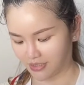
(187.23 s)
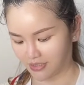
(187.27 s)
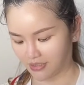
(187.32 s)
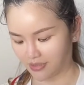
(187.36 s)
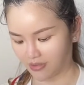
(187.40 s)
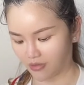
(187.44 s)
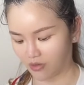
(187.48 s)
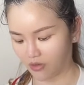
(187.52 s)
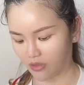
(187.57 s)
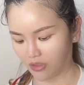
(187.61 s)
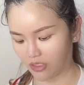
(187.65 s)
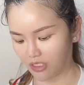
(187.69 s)

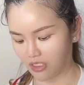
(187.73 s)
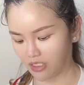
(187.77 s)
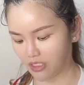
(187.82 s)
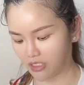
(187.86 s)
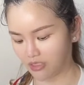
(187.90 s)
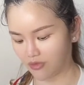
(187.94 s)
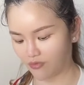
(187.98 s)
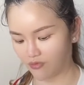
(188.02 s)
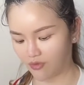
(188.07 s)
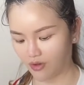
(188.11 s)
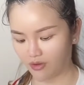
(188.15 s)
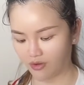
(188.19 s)
Oh, this is a
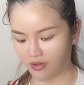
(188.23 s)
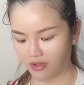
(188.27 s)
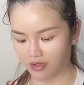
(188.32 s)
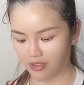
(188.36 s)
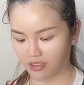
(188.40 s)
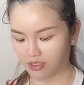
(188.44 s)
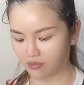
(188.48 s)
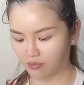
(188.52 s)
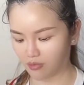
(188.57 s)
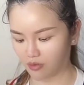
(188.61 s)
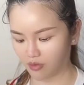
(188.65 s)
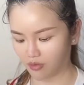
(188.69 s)
very
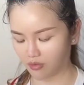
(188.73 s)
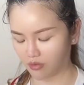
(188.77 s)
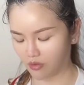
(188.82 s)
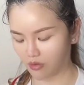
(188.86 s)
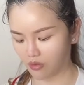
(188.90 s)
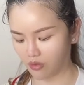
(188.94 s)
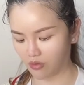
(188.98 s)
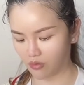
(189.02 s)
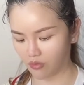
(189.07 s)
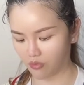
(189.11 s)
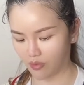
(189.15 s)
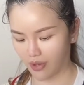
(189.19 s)
nice bottle.
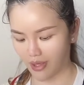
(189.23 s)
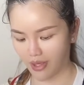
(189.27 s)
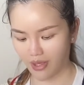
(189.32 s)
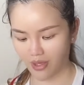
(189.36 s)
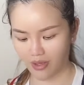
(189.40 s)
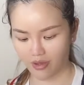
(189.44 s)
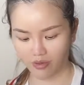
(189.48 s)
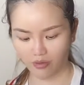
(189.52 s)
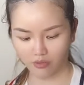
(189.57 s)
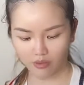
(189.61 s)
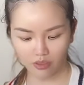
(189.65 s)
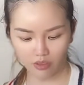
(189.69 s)
Oh
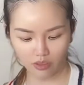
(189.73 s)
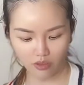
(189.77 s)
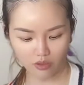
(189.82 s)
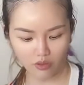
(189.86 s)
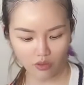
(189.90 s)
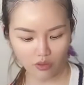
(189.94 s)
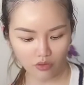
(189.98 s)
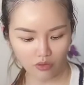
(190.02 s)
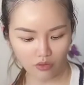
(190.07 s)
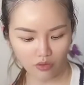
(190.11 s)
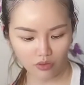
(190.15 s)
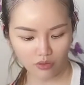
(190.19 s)
wow, this
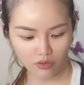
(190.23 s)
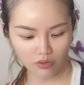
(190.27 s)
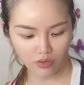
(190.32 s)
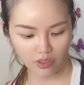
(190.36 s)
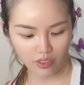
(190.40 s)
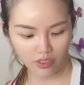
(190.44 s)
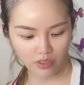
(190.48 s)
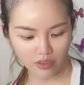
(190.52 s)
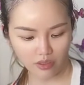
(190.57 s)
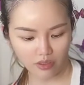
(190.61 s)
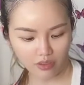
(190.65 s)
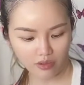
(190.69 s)
concrete
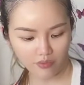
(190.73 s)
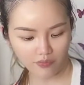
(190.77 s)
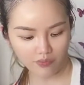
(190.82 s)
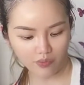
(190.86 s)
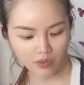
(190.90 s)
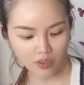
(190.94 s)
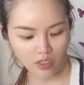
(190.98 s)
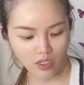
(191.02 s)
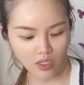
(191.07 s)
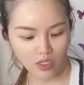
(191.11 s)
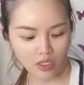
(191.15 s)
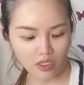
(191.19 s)
kind of.
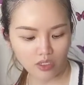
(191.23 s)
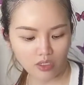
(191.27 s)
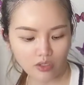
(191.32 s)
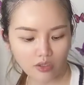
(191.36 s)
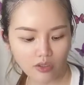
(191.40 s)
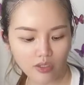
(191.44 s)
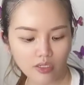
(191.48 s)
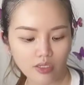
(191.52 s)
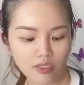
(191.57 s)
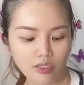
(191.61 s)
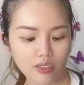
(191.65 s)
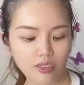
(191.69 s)
So
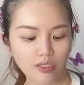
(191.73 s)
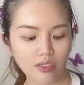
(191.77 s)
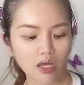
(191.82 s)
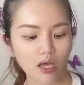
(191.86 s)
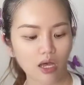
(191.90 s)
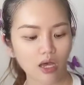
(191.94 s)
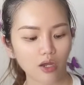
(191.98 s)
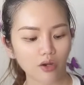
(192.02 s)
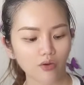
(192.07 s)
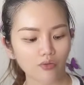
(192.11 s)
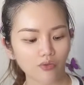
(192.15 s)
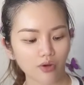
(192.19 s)
this is the
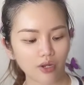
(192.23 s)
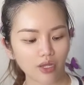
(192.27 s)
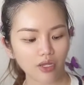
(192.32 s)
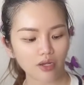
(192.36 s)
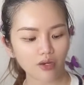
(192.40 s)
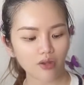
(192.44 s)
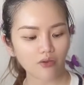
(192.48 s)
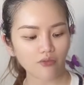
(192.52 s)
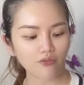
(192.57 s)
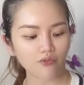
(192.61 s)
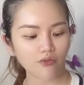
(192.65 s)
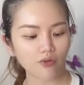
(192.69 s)
Irene
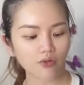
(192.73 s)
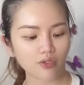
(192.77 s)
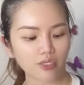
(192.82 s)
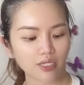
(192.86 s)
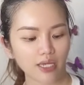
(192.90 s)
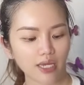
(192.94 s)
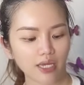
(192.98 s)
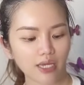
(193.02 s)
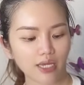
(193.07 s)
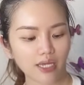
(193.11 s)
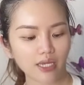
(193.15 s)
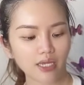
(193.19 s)

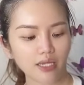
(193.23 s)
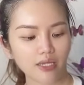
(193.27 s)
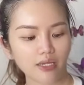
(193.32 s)
Forte.